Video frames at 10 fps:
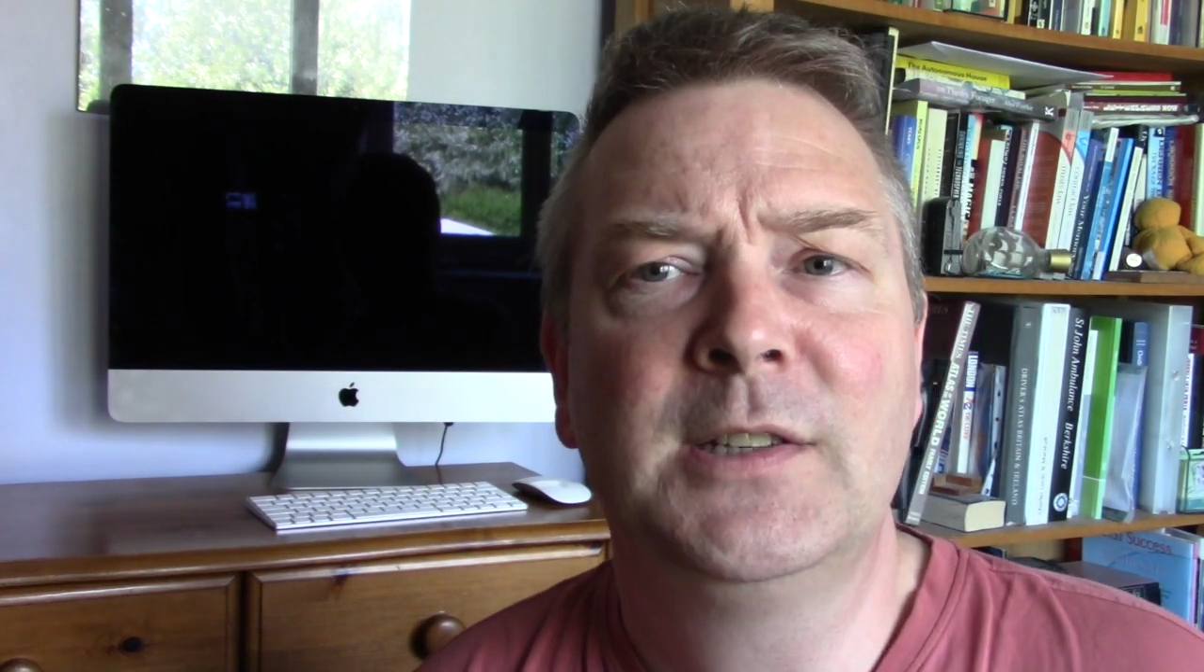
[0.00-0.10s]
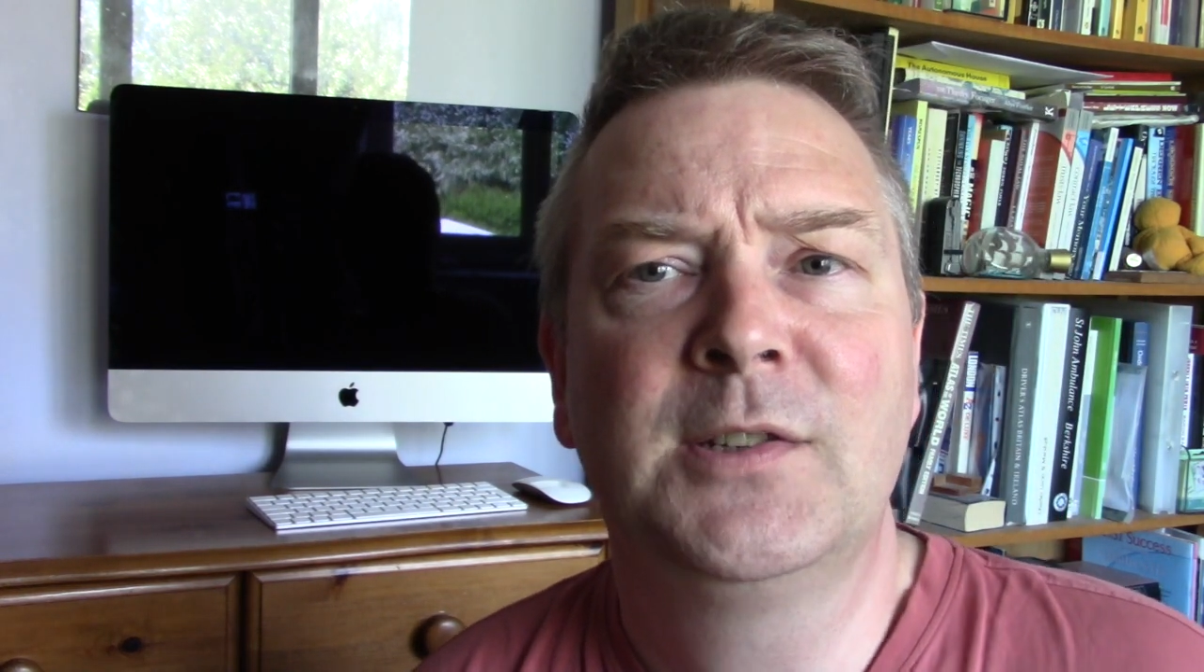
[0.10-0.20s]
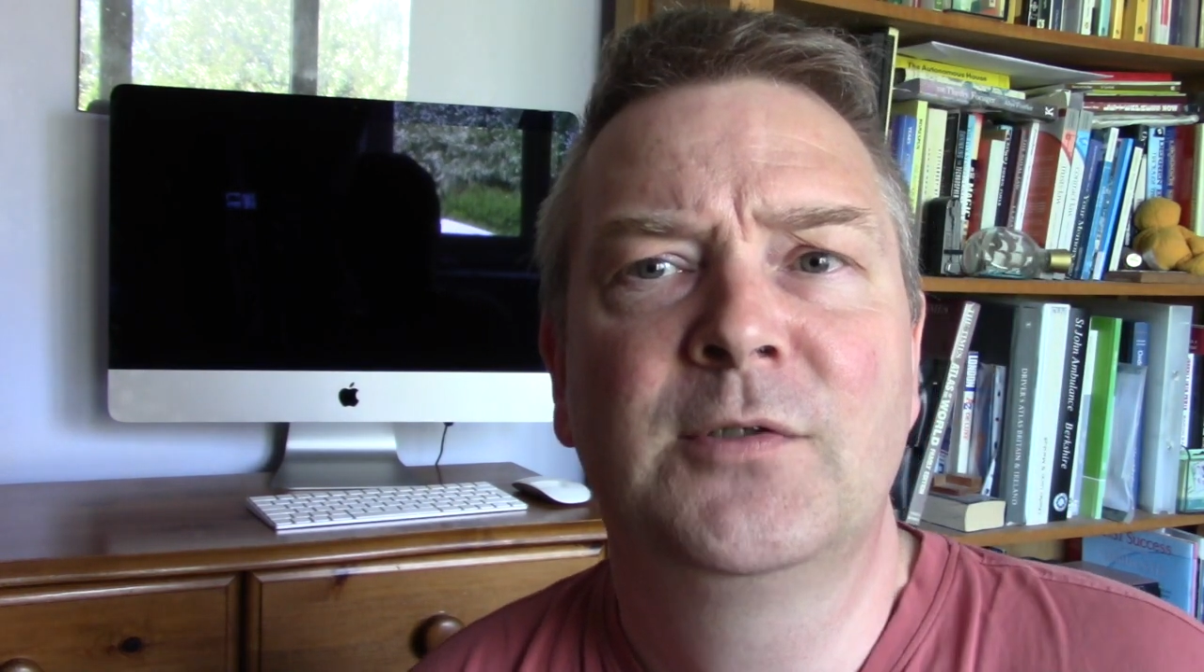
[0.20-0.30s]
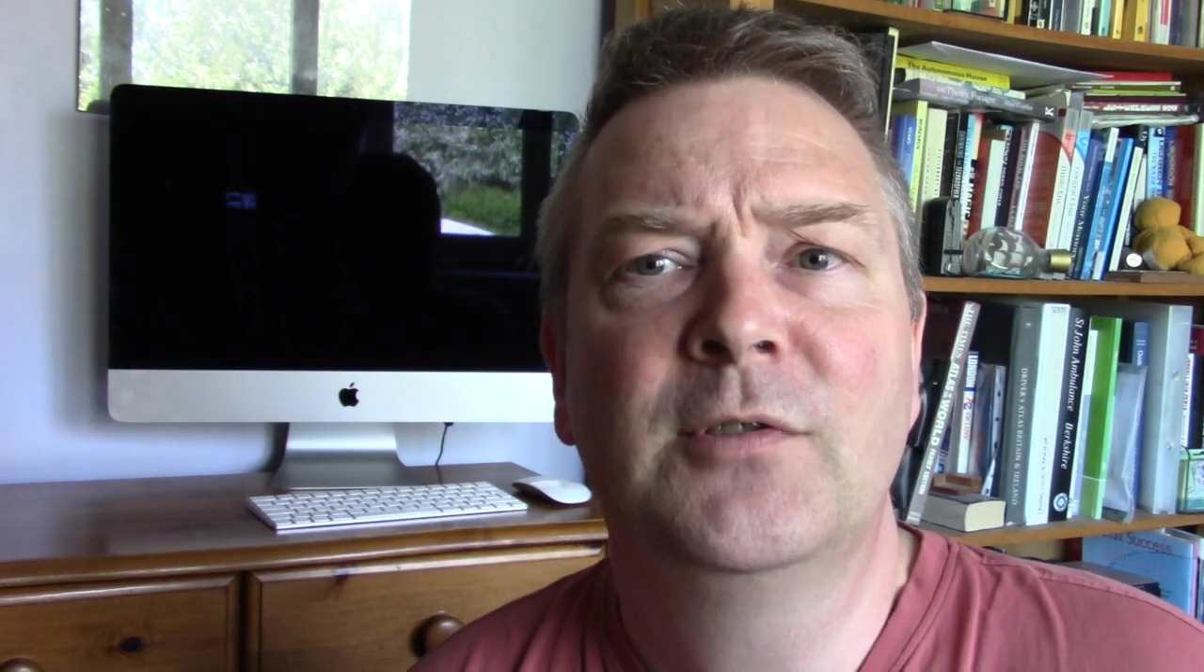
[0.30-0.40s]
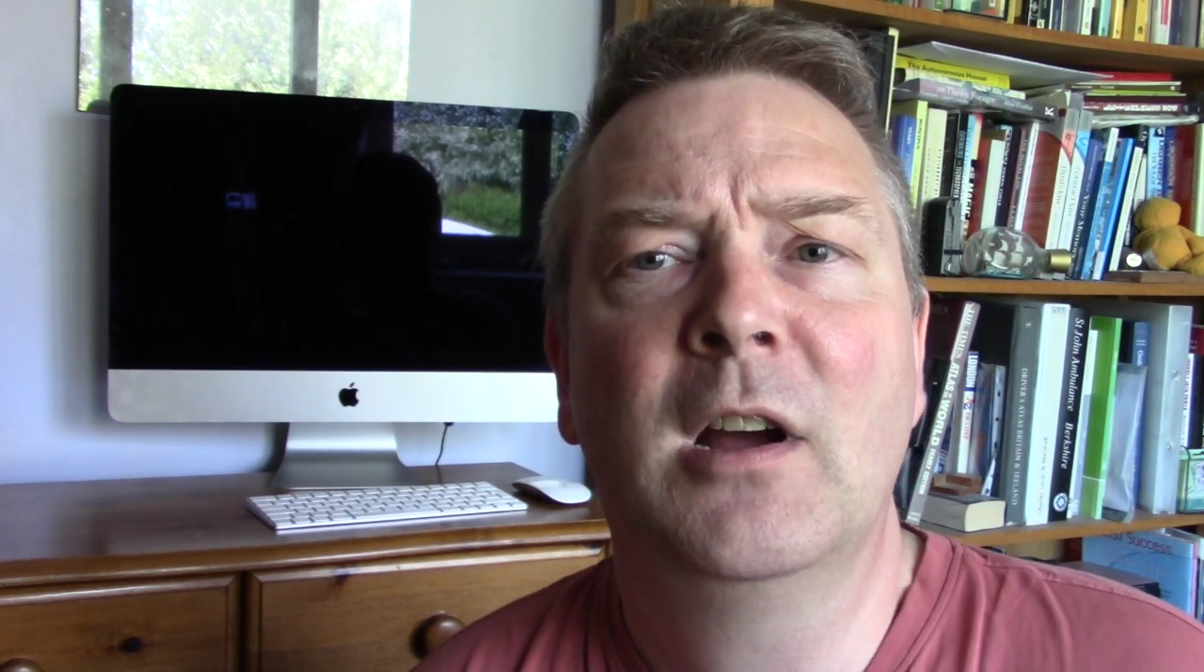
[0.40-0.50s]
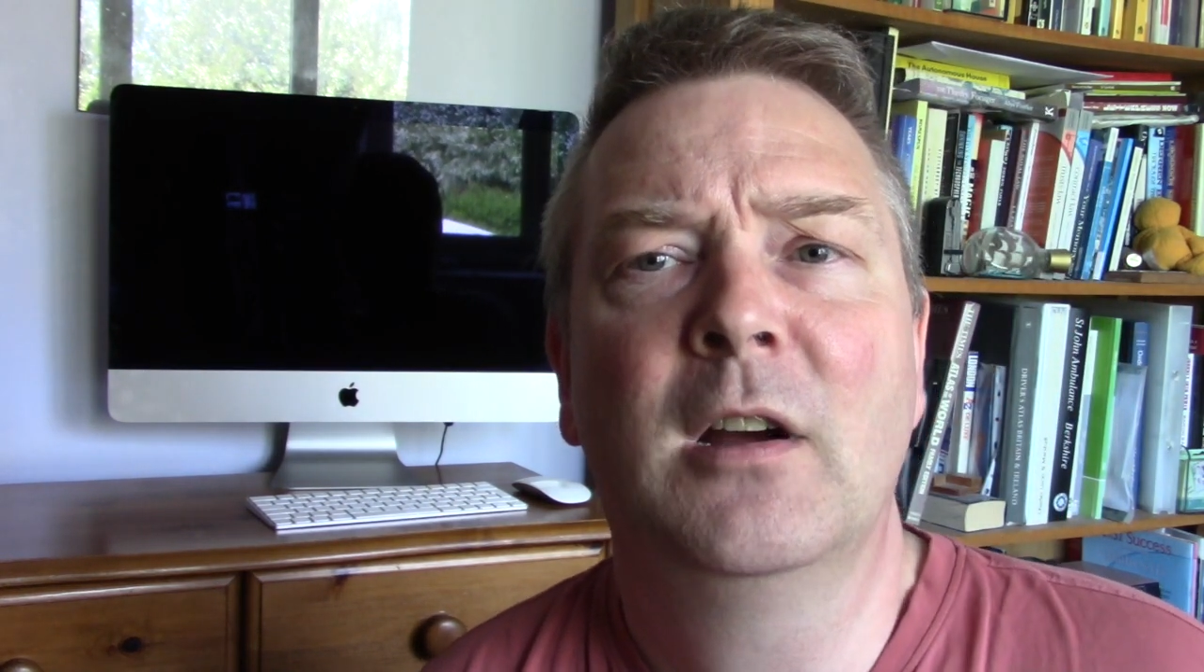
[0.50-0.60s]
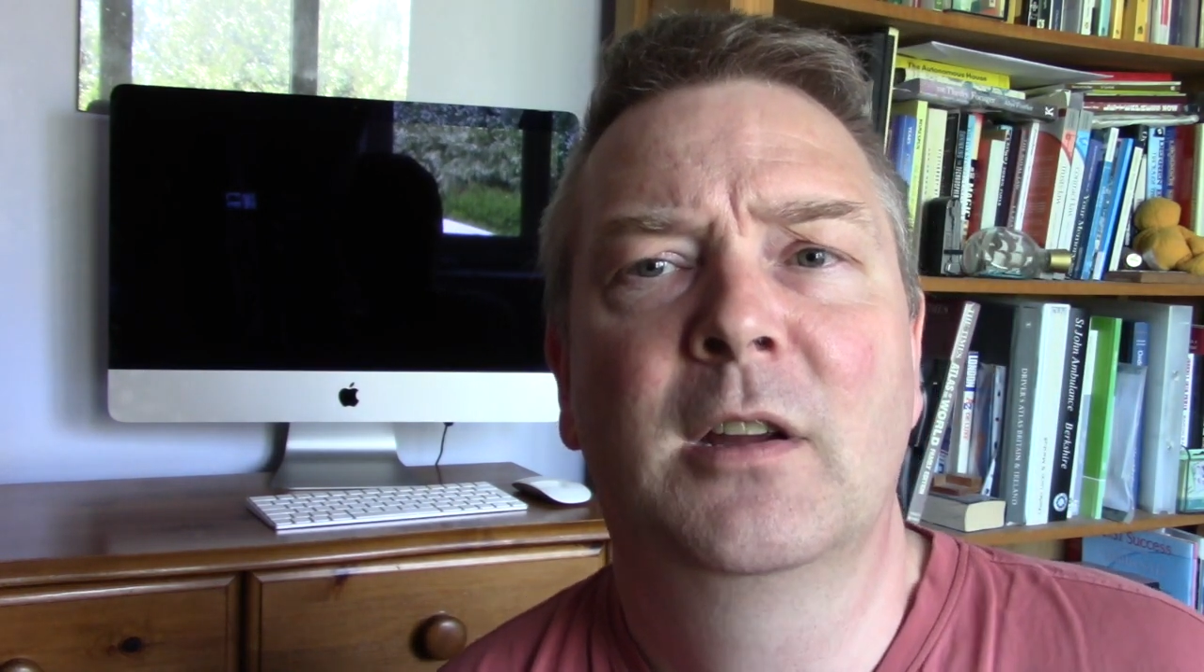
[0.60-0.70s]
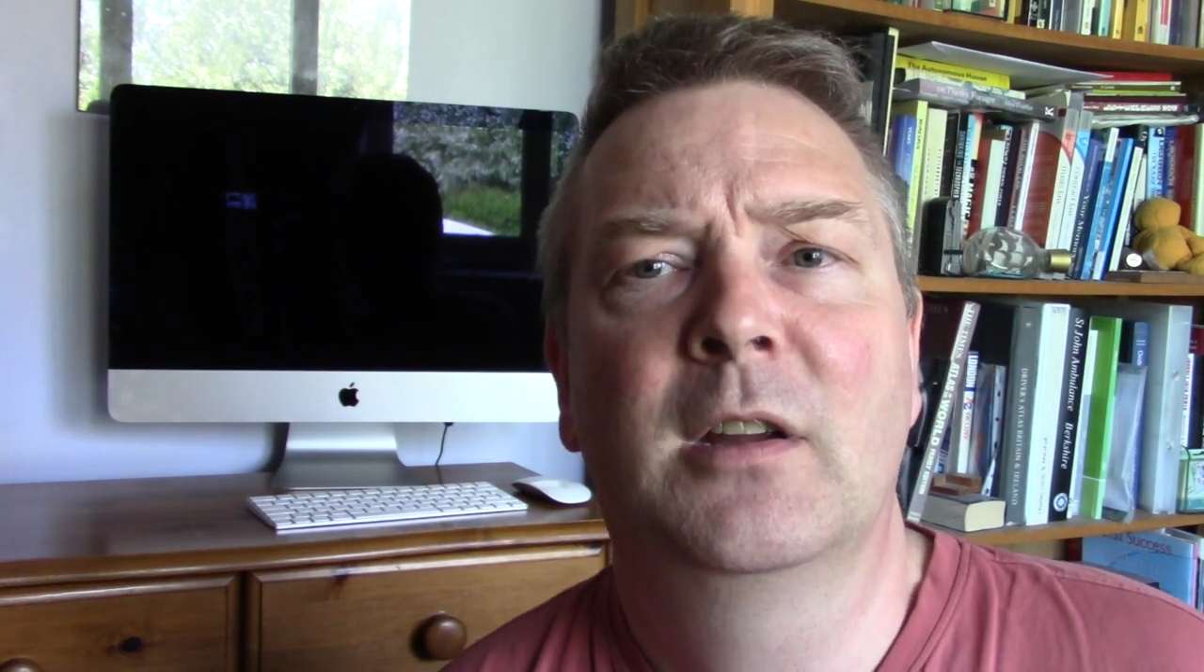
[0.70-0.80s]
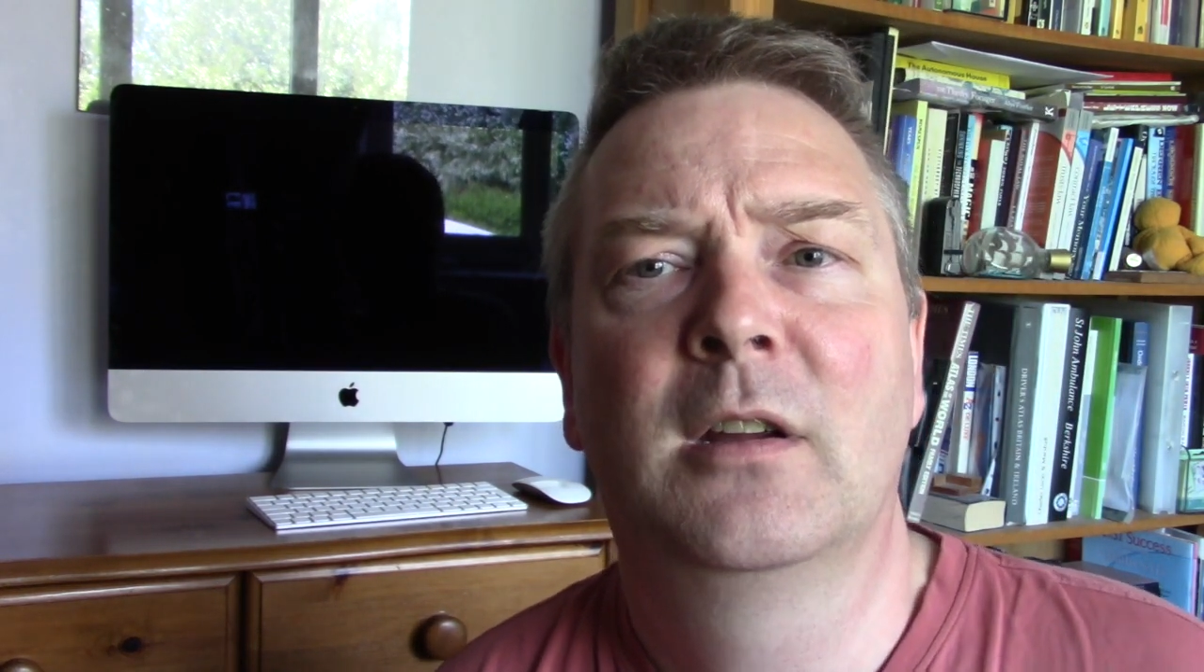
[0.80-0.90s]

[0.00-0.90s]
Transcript: struck,